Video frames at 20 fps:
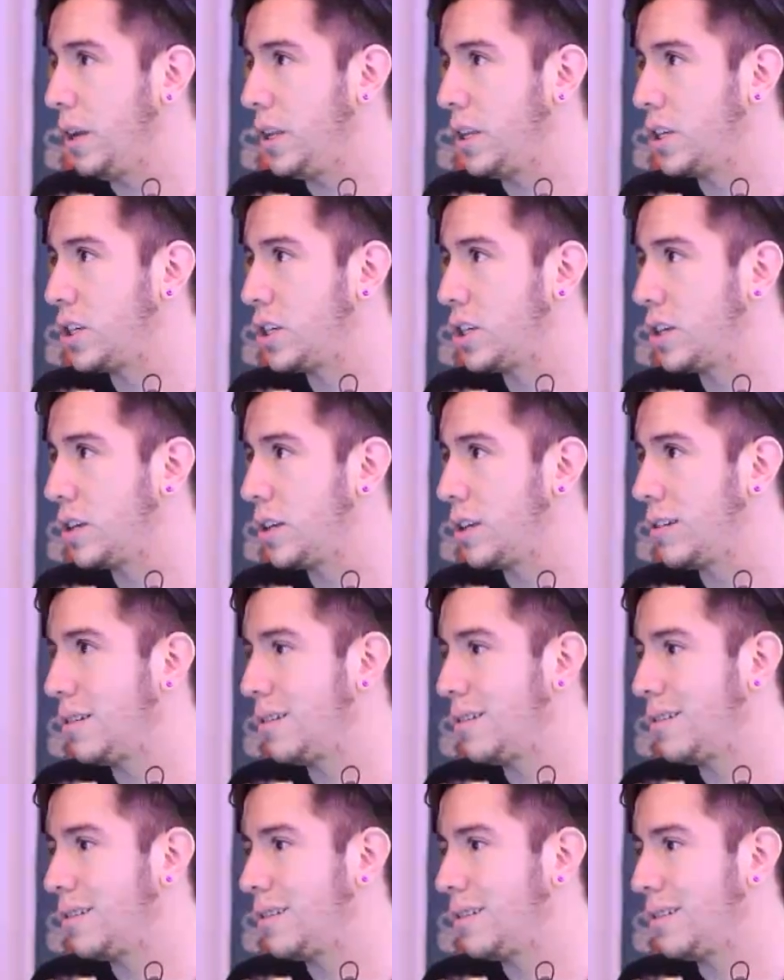which
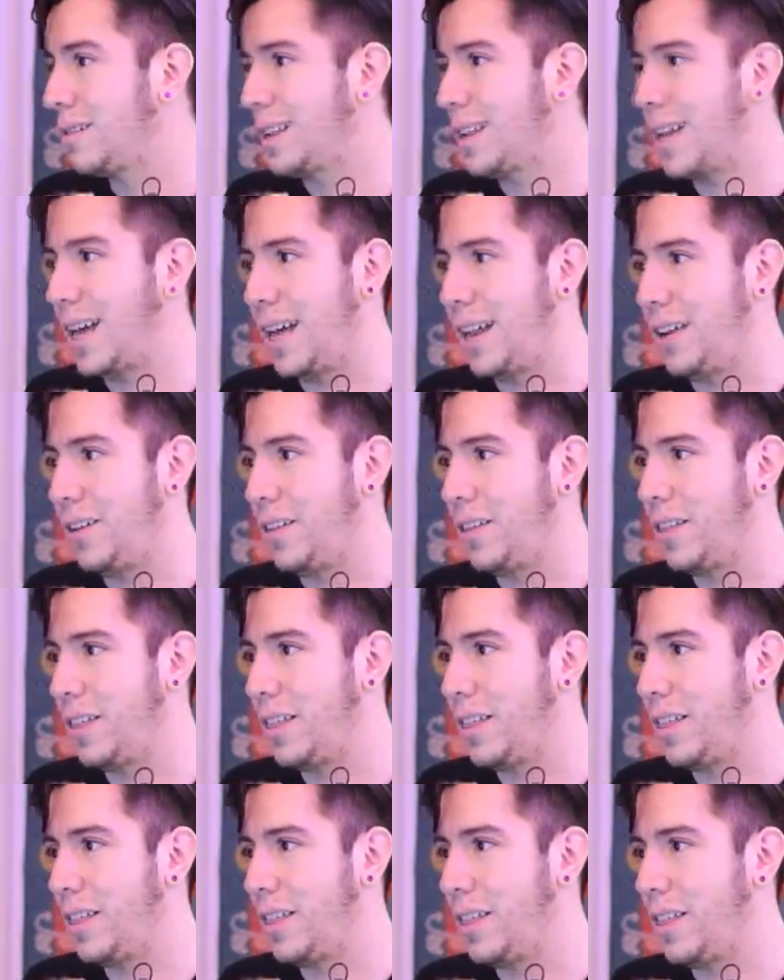I don't
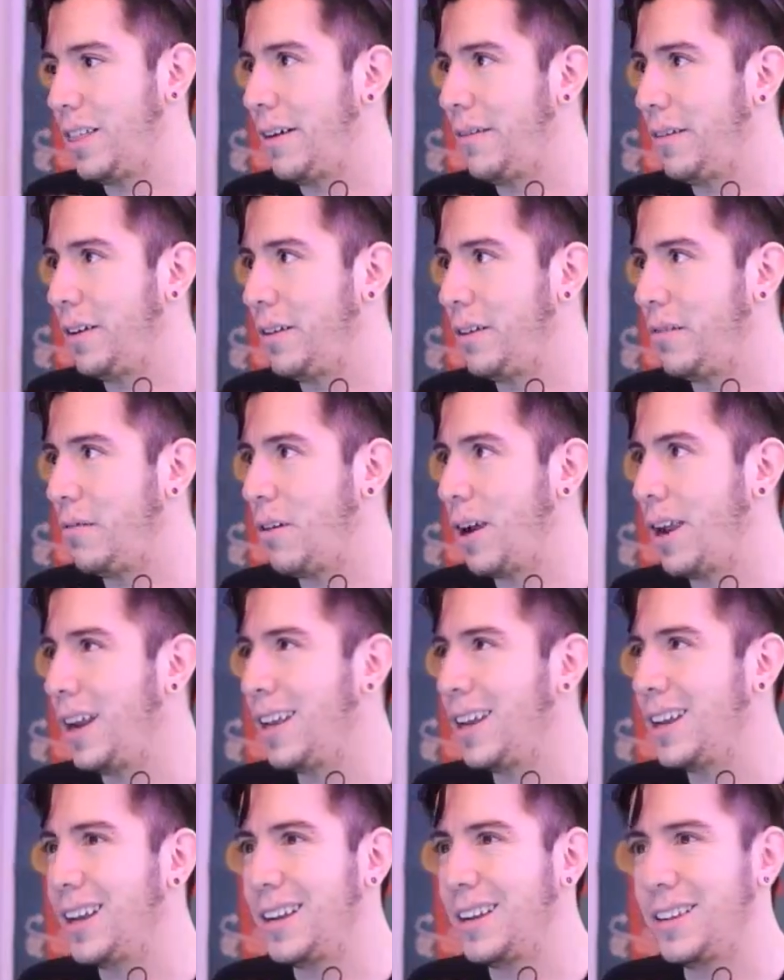think I have it
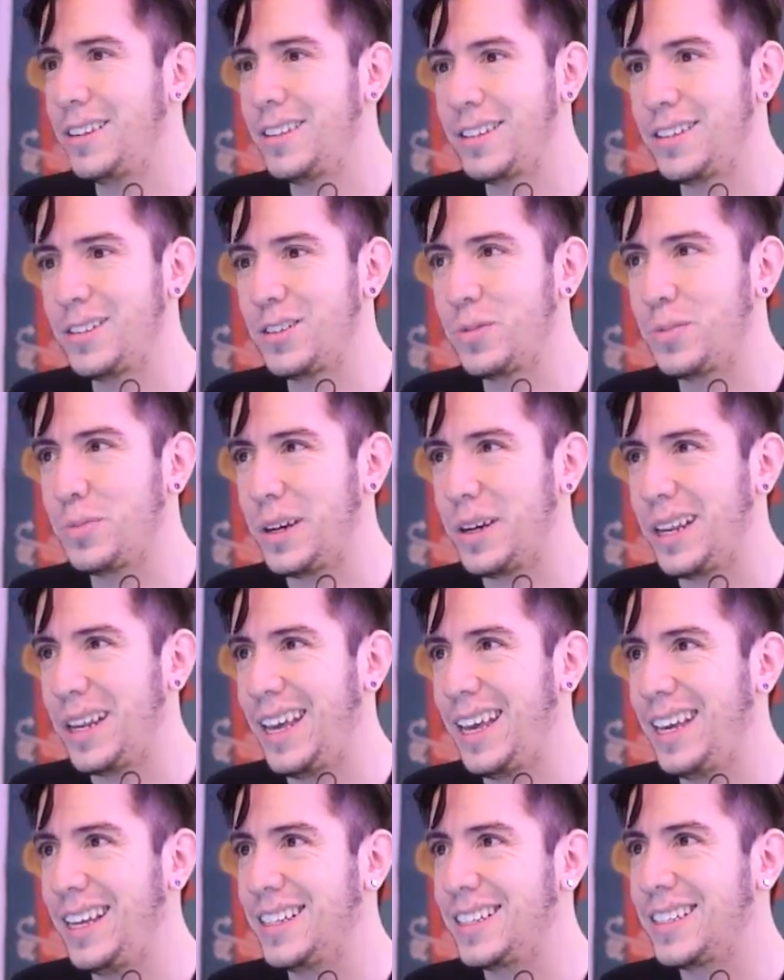running, and this is
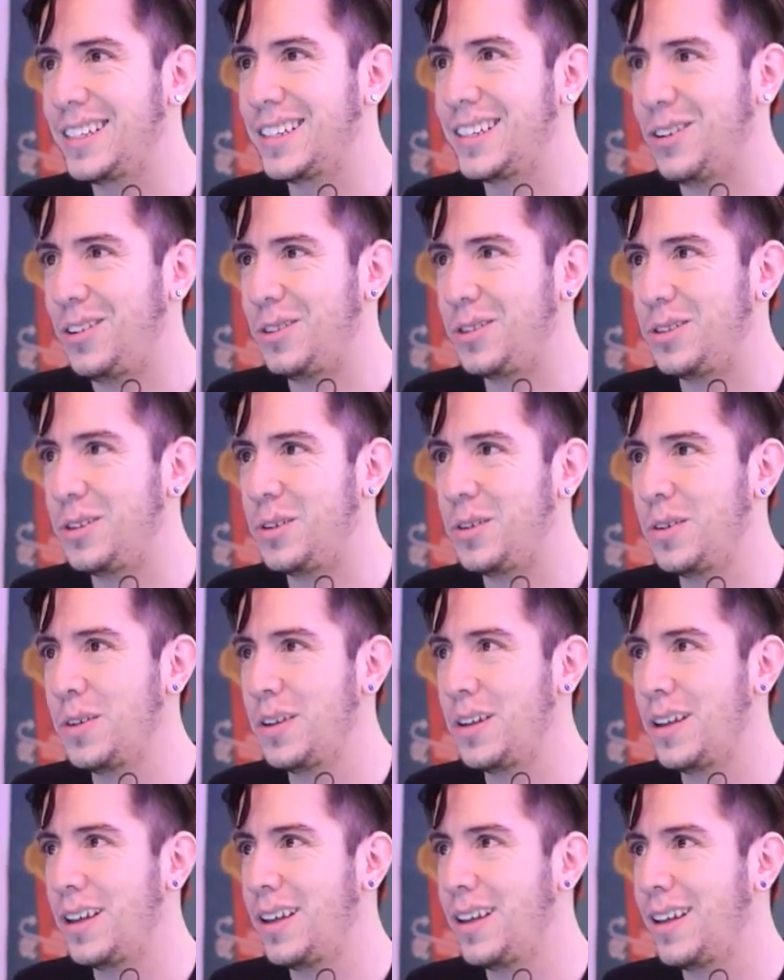2.8 also,
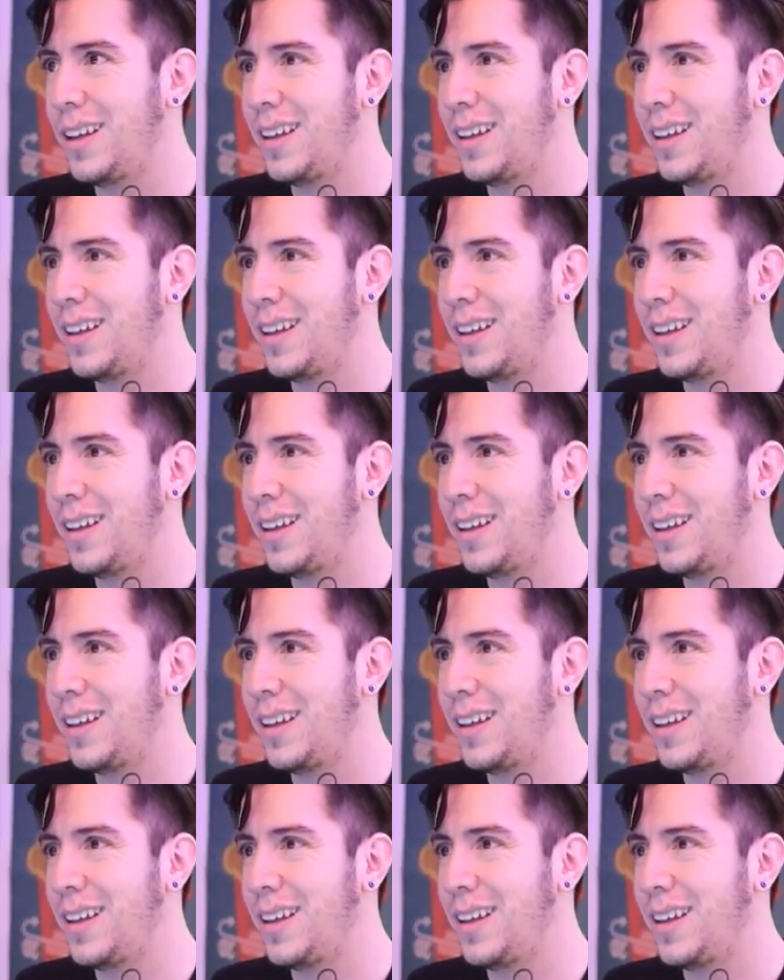